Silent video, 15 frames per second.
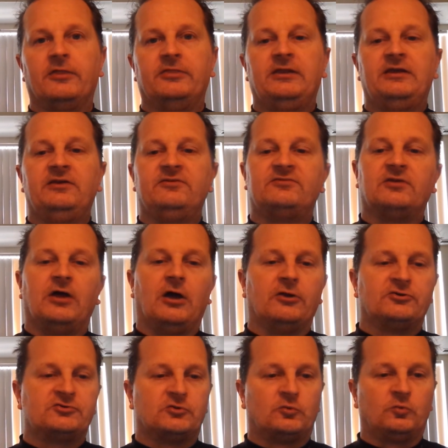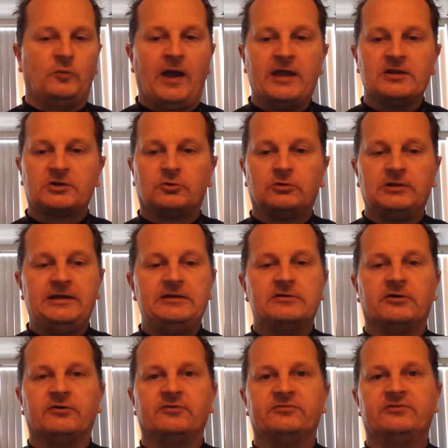These tyrannical
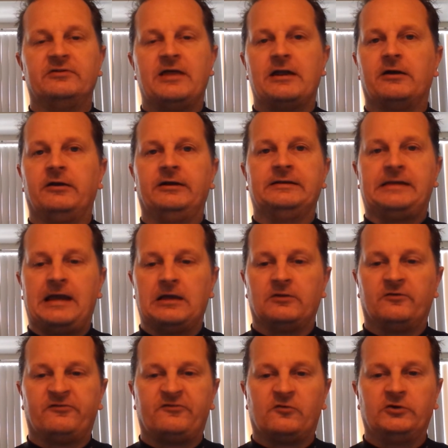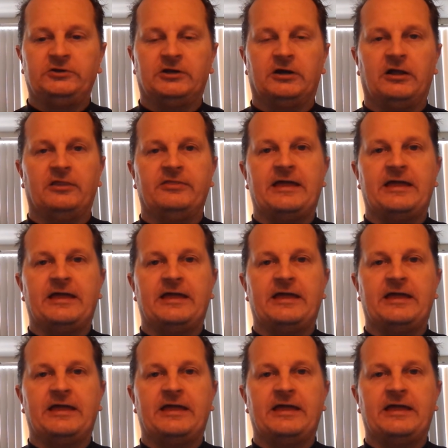leaders that are in California,